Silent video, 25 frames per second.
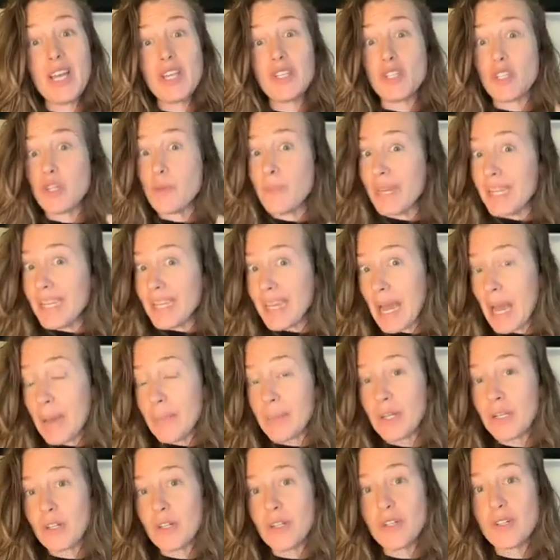Too many
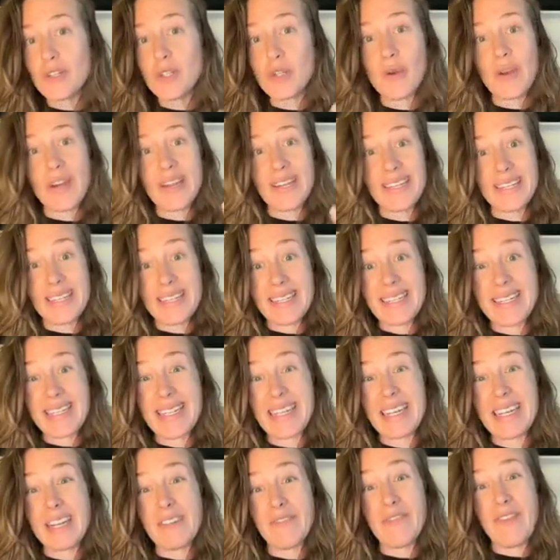chemicals, creating an
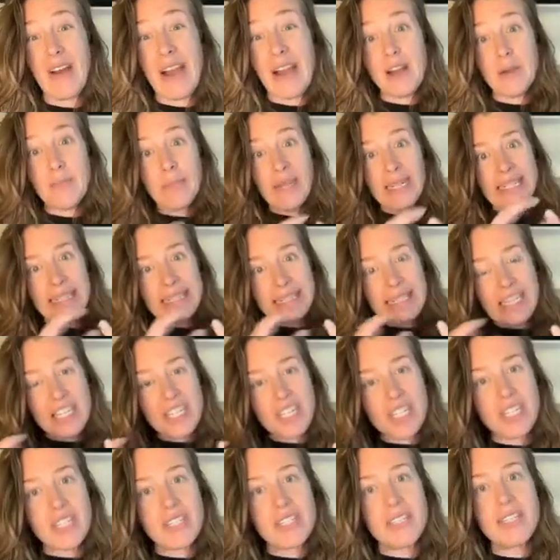acidic environment,
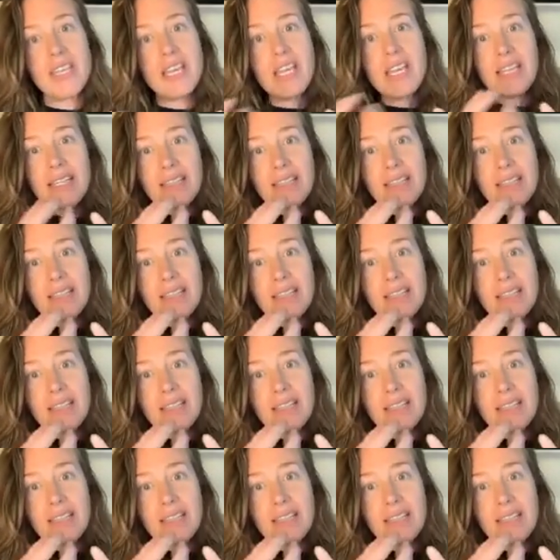leaches